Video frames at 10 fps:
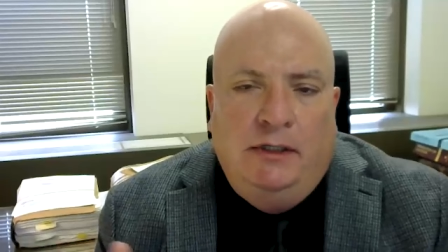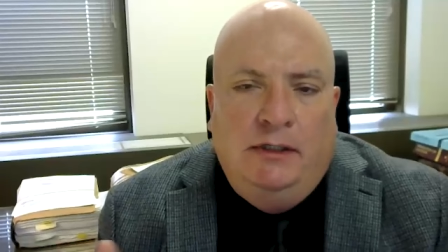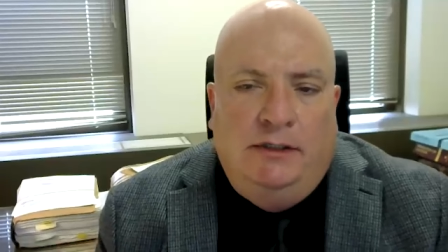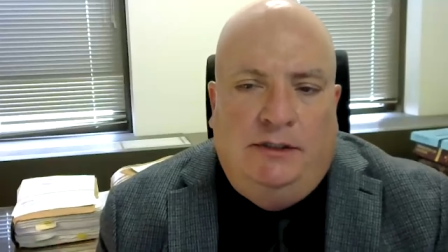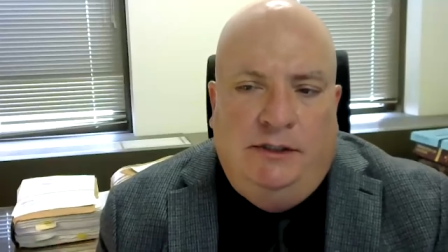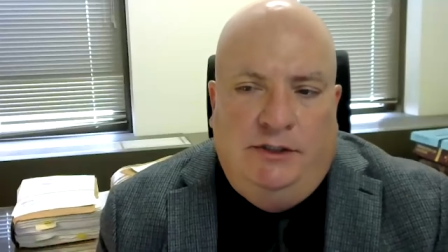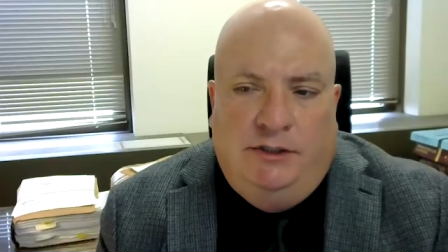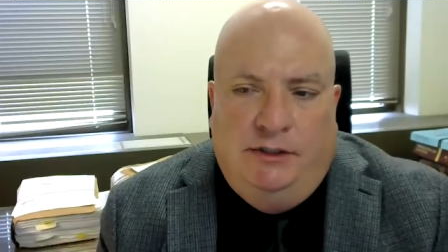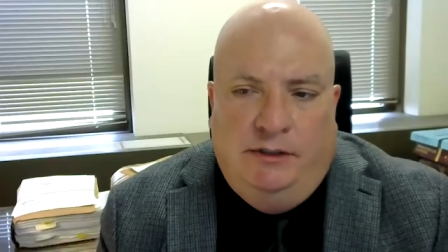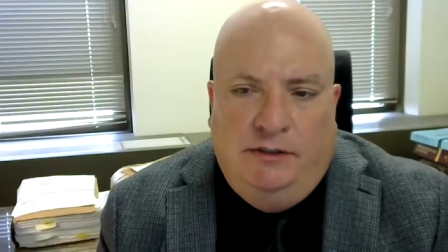
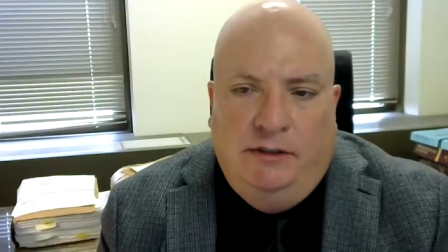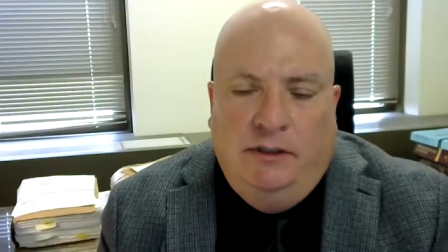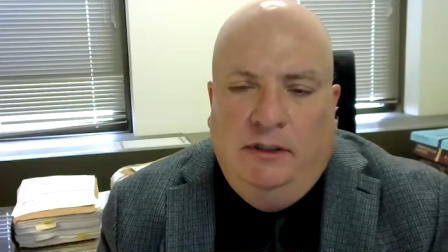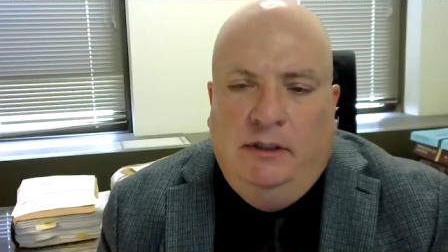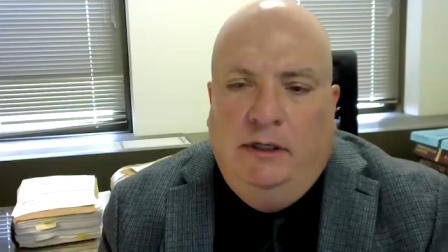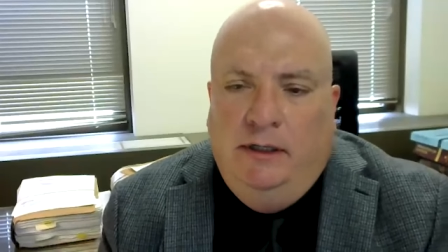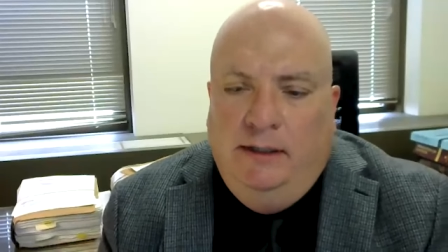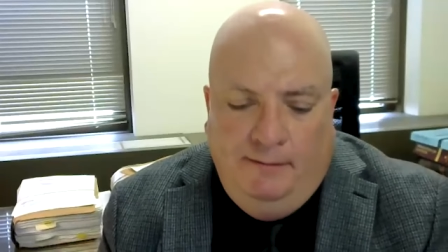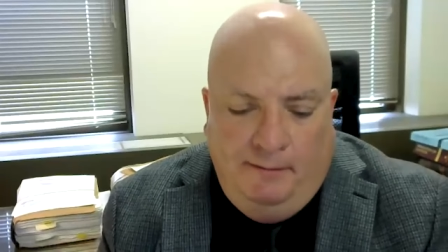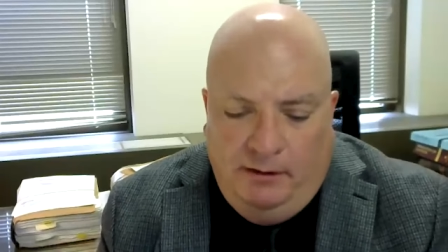decisions.
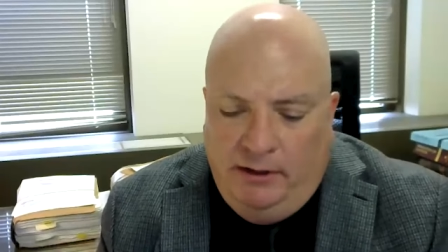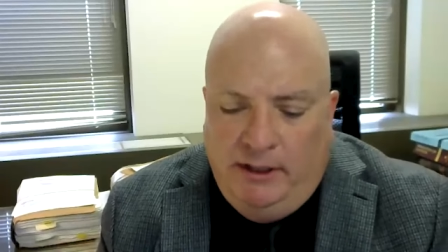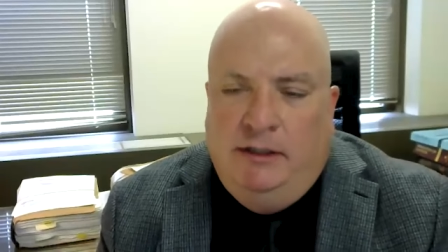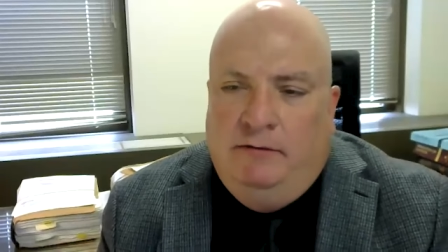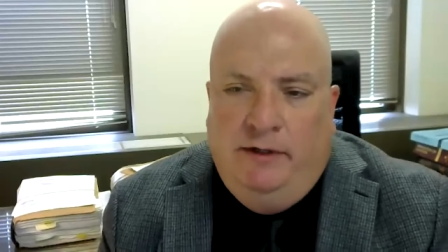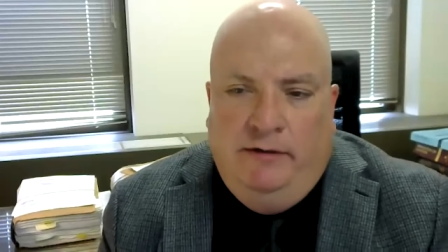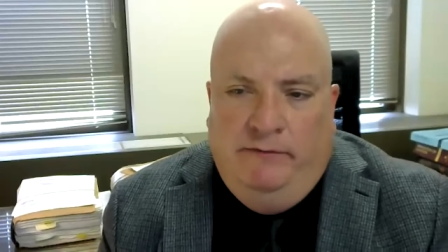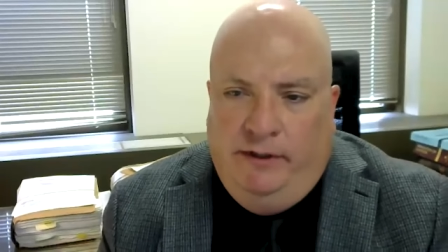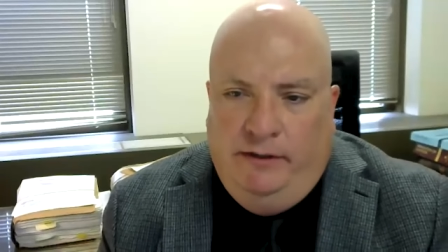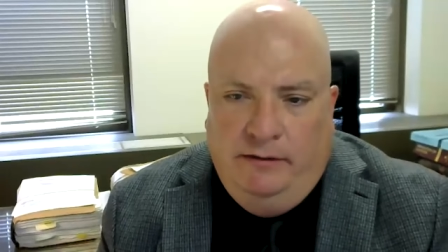Let's get rid
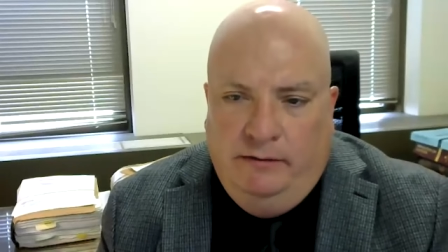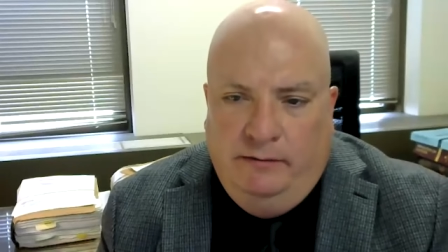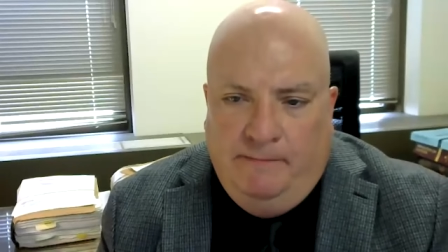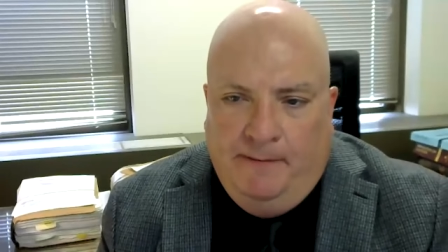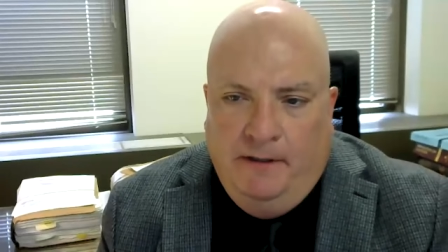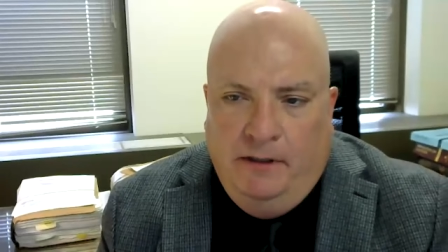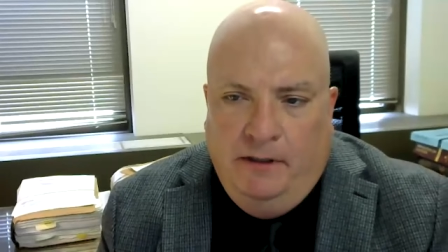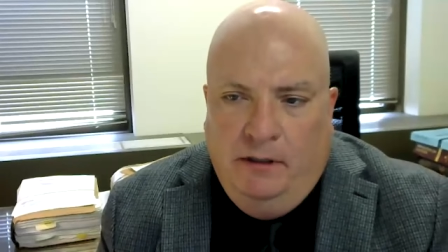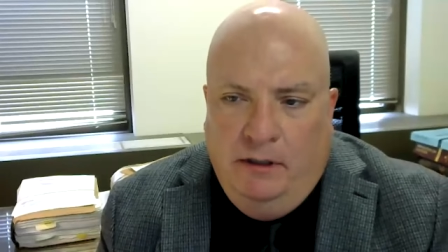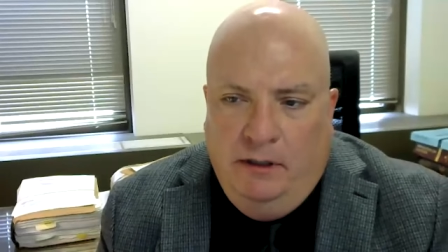of it.
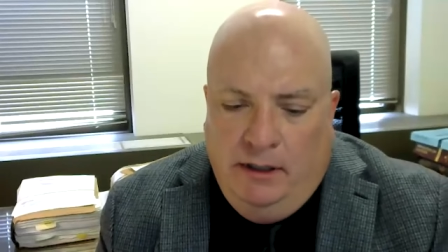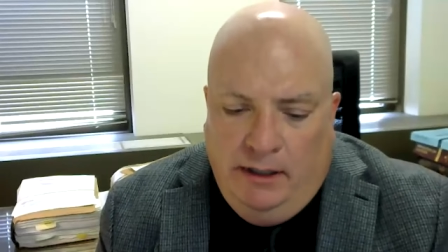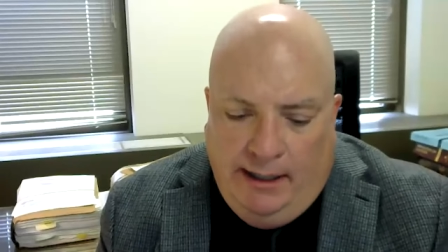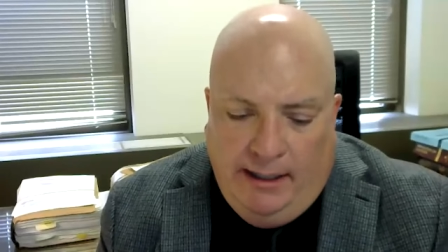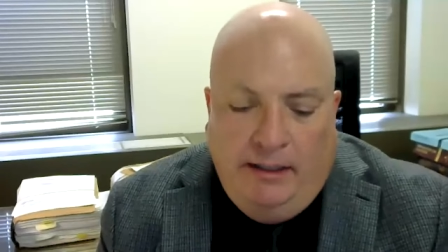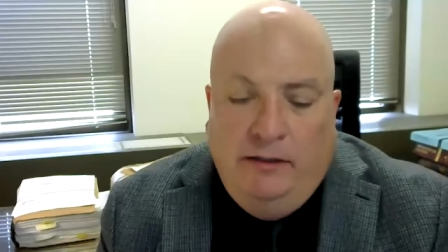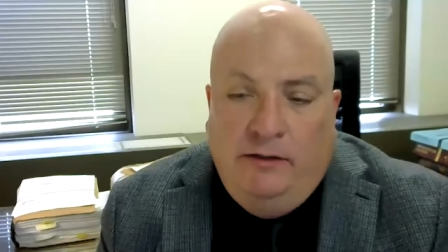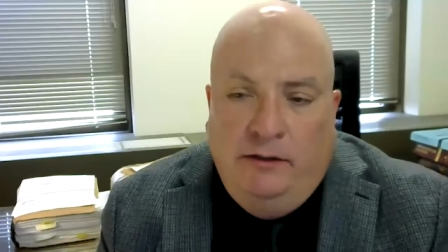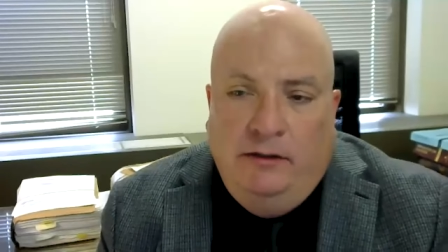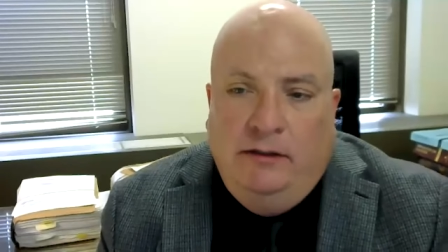I can
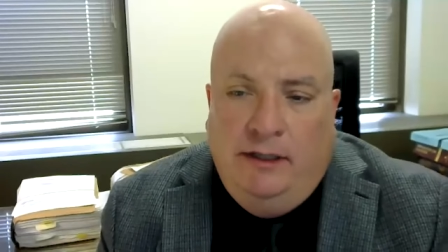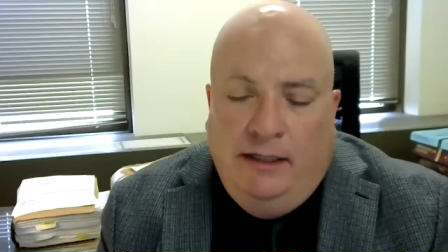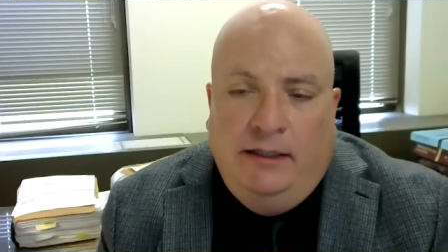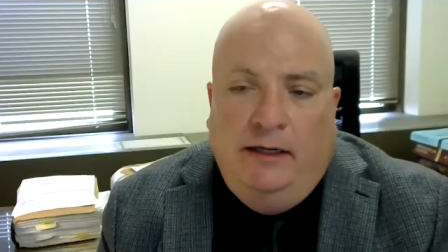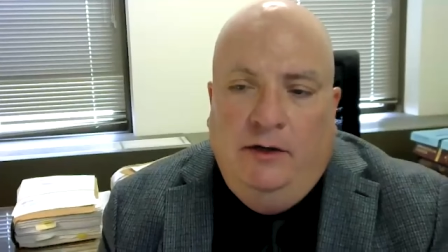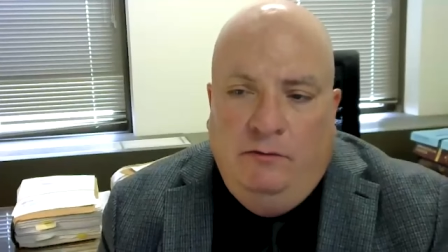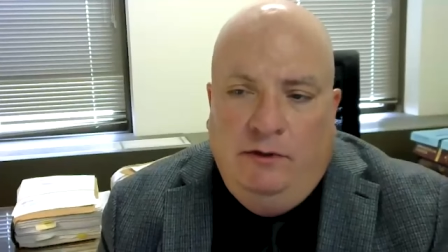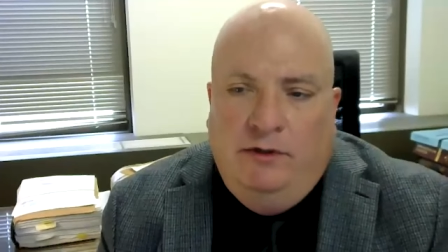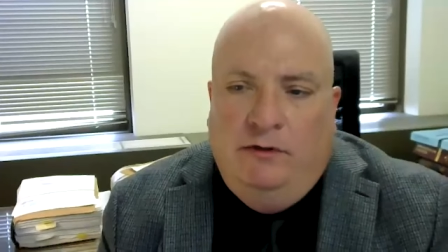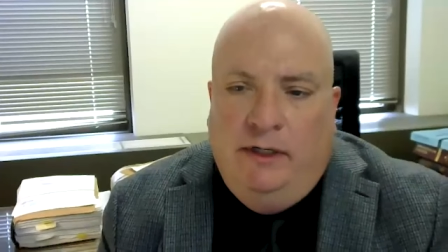I tend to
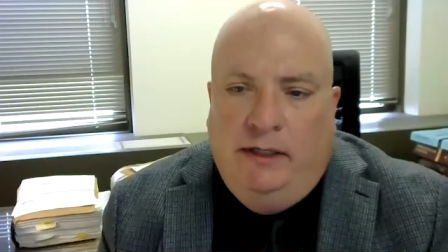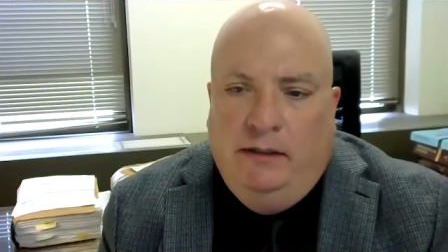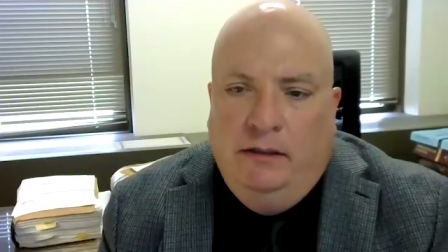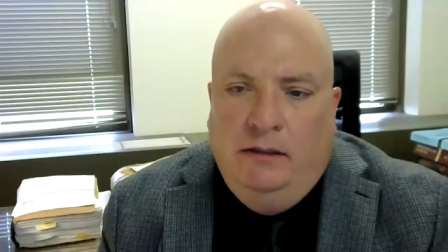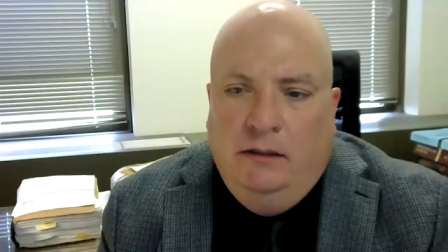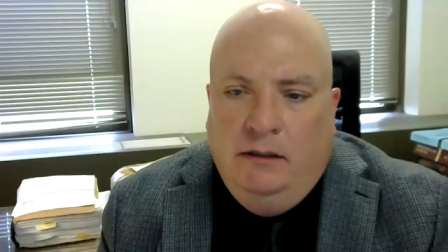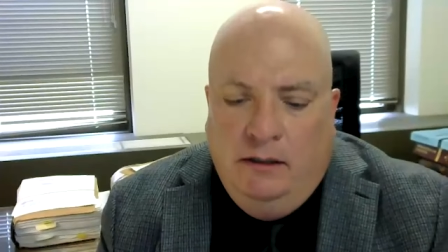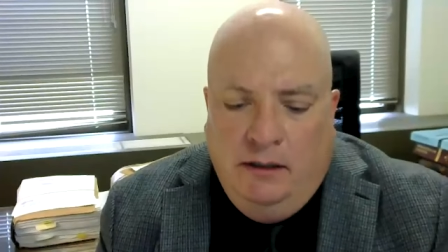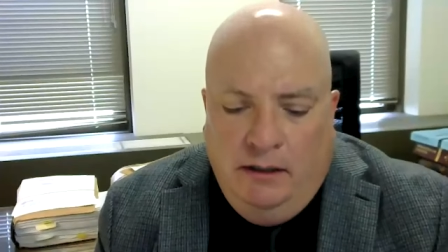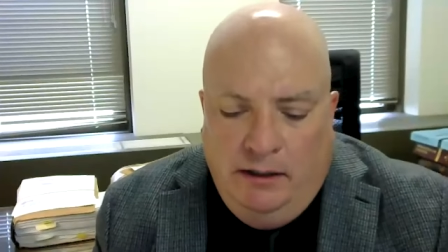agree.
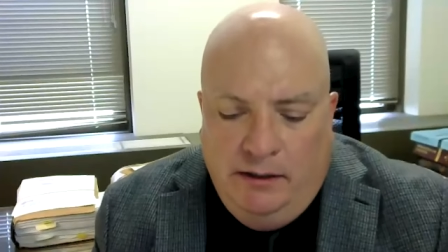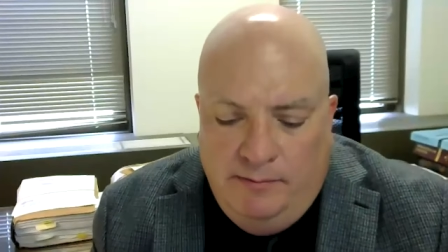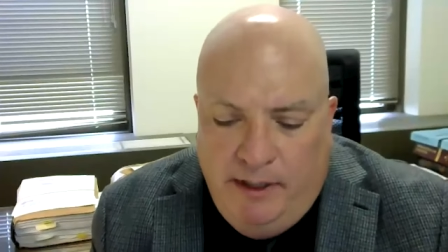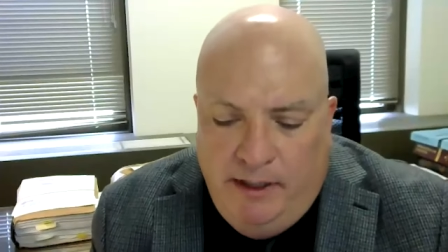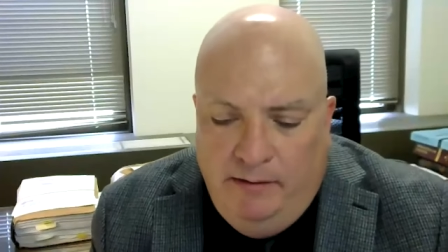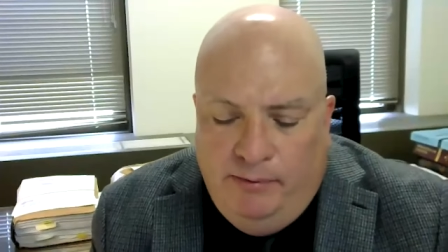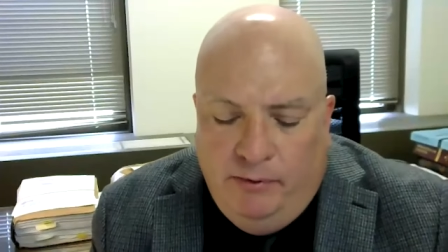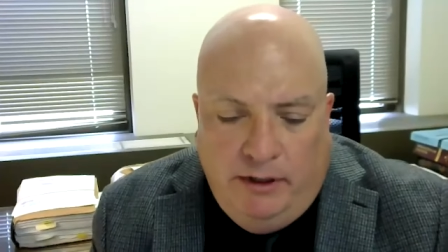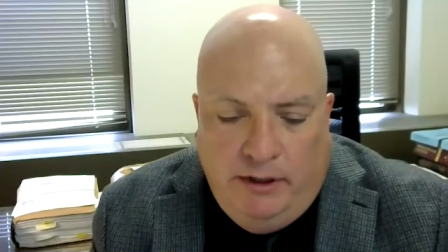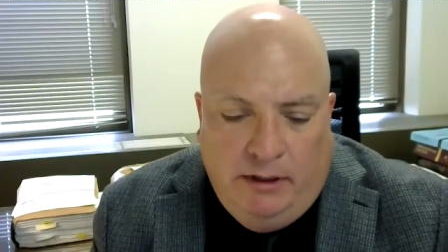His main
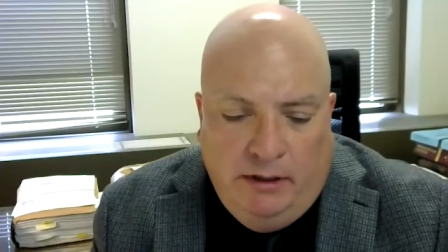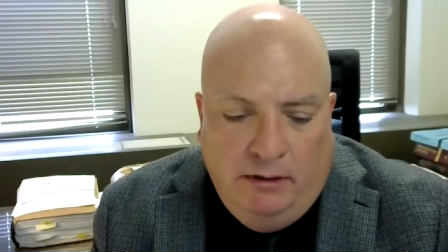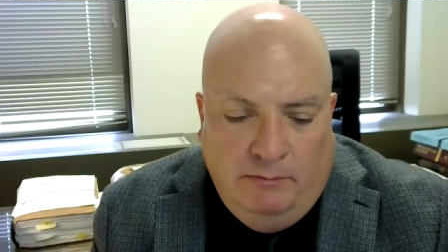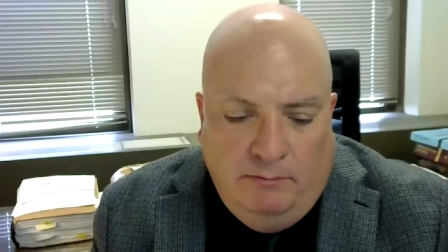uh,